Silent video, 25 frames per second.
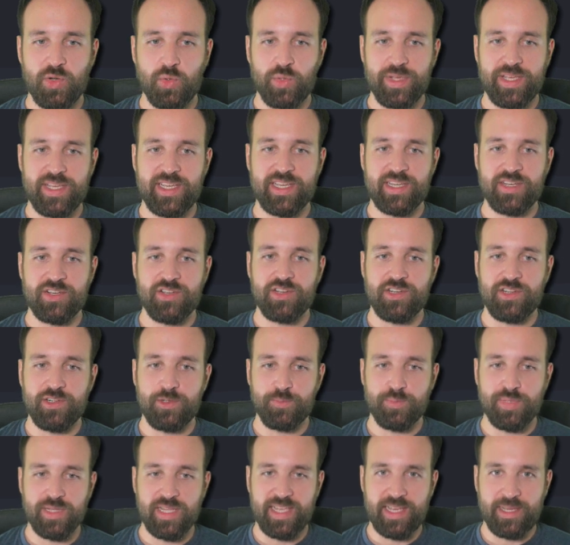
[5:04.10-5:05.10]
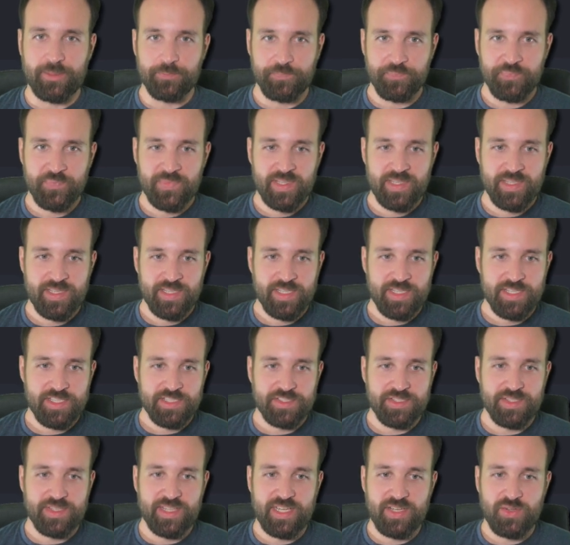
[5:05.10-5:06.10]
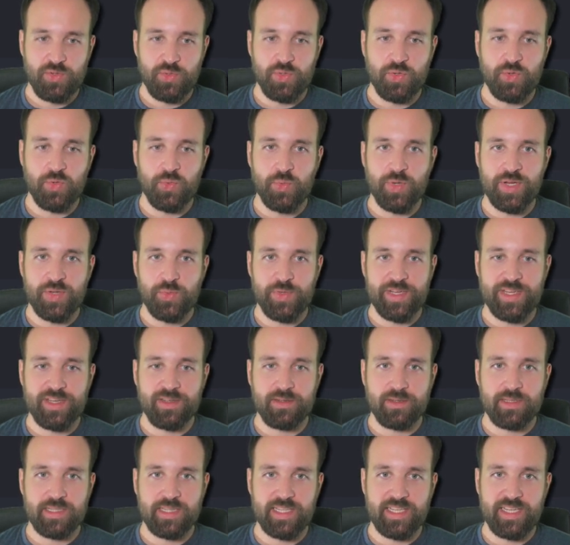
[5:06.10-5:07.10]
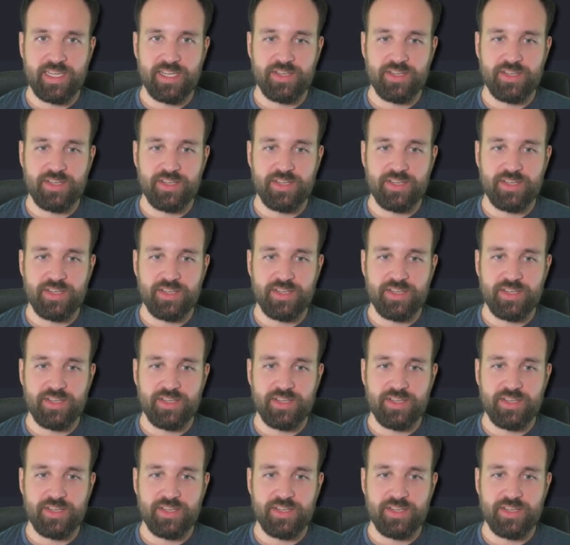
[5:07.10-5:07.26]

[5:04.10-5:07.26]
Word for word: we can call play. So now when we click